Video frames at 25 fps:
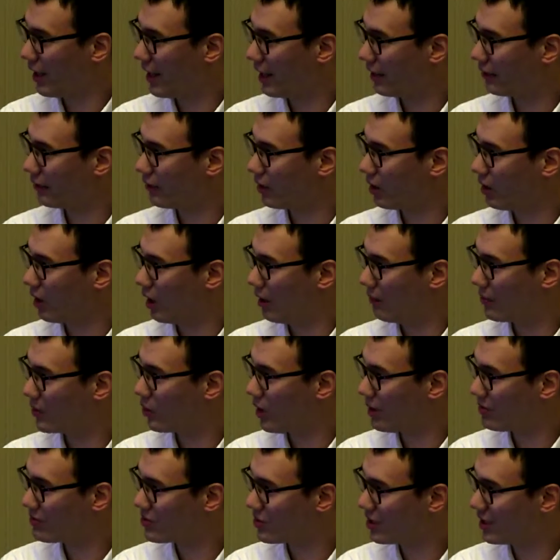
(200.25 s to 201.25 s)
and
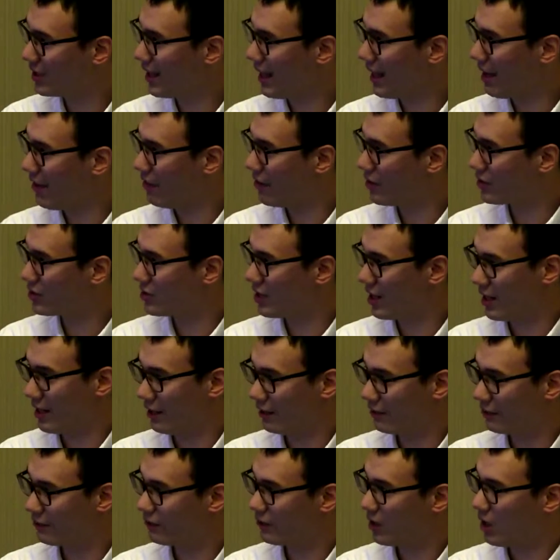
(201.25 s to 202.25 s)
PMC and the
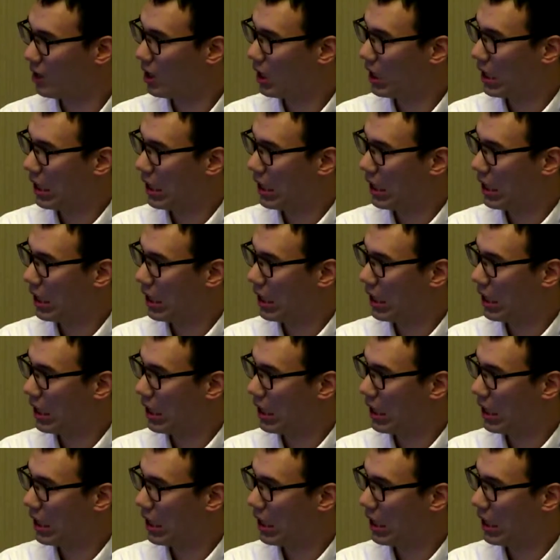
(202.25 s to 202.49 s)
CRF